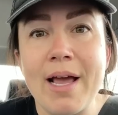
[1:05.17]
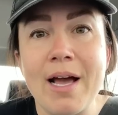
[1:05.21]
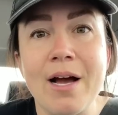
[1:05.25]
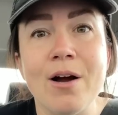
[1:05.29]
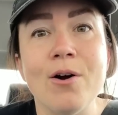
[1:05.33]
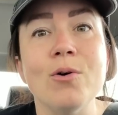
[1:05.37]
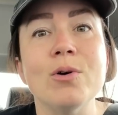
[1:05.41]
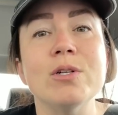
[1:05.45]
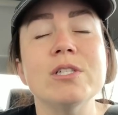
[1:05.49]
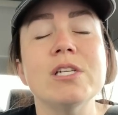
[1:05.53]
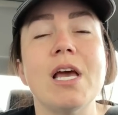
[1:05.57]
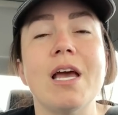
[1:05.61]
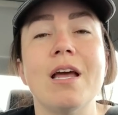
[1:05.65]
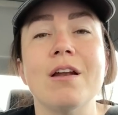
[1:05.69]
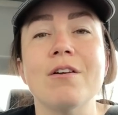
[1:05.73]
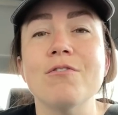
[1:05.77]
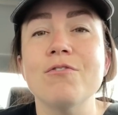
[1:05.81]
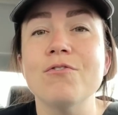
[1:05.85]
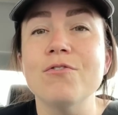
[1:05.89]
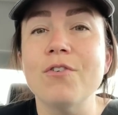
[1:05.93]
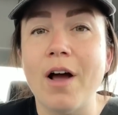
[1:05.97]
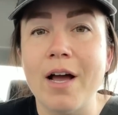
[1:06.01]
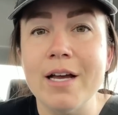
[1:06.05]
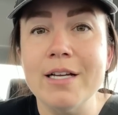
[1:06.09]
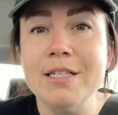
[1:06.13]
out and
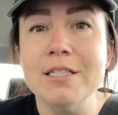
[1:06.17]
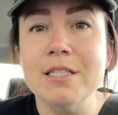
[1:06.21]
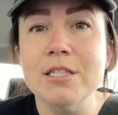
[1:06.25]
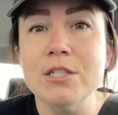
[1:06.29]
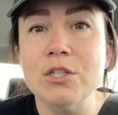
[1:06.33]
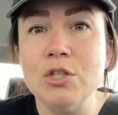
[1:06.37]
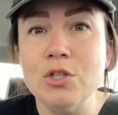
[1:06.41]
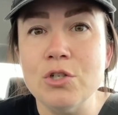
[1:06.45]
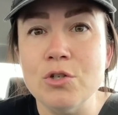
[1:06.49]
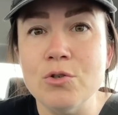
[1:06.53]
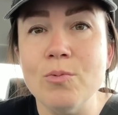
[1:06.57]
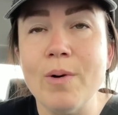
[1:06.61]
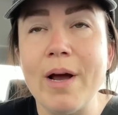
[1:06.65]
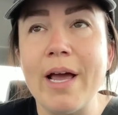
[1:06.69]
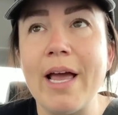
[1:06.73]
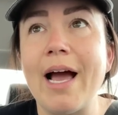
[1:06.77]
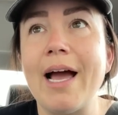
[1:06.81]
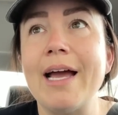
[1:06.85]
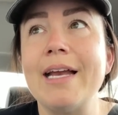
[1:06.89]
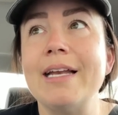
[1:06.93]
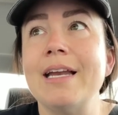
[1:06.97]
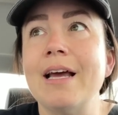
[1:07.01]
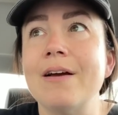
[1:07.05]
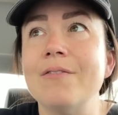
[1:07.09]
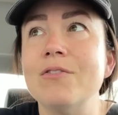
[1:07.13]
find a new way.
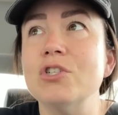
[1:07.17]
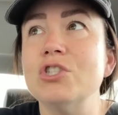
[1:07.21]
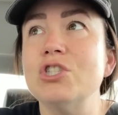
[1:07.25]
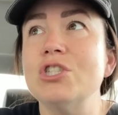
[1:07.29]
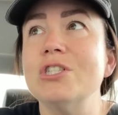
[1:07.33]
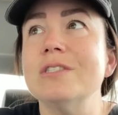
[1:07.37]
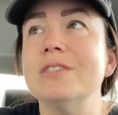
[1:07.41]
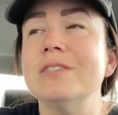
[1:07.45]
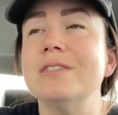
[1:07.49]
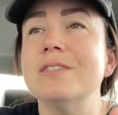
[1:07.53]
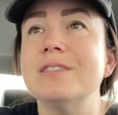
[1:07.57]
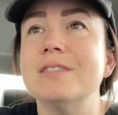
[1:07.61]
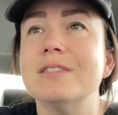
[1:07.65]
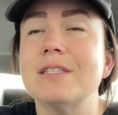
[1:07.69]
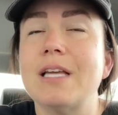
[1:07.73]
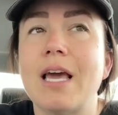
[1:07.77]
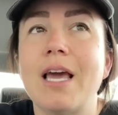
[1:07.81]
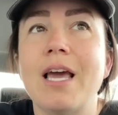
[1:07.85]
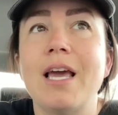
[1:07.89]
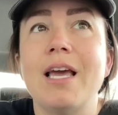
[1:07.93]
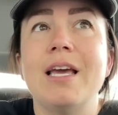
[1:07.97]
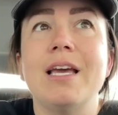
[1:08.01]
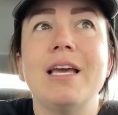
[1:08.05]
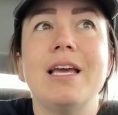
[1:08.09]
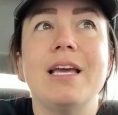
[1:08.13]
I never just
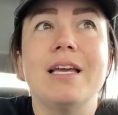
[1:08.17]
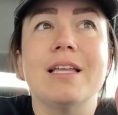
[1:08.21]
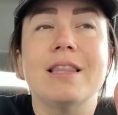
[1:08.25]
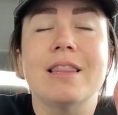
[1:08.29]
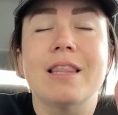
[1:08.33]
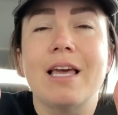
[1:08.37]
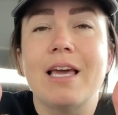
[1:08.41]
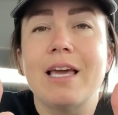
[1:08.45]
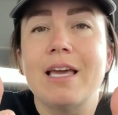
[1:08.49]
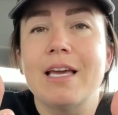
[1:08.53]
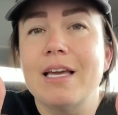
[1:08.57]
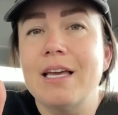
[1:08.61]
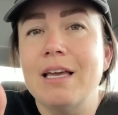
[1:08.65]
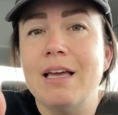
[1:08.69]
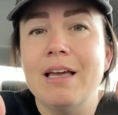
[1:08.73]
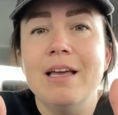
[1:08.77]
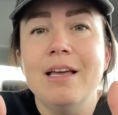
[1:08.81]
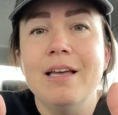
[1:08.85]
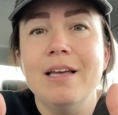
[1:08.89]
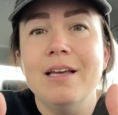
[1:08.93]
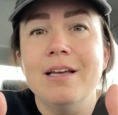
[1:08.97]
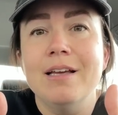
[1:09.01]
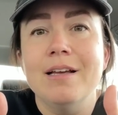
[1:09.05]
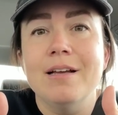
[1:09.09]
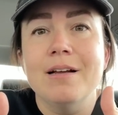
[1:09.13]
stay in like,
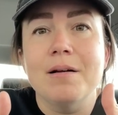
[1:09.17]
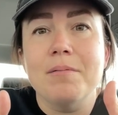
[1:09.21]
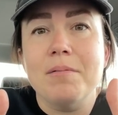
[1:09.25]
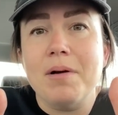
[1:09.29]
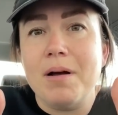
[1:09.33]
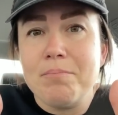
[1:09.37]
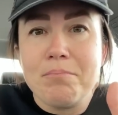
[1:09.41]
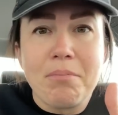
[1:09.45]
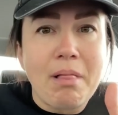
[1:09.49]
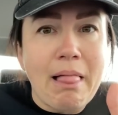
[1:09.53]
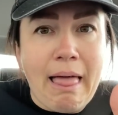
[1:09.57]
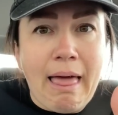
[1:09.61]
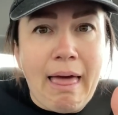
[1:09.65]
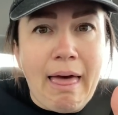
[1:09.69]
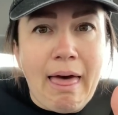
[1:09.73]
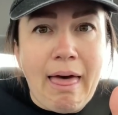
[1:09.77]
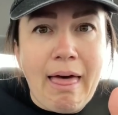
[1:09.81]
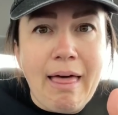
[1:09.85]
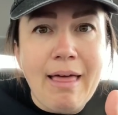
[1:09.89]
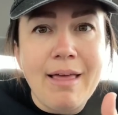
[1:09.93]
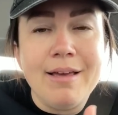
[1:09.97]
blah.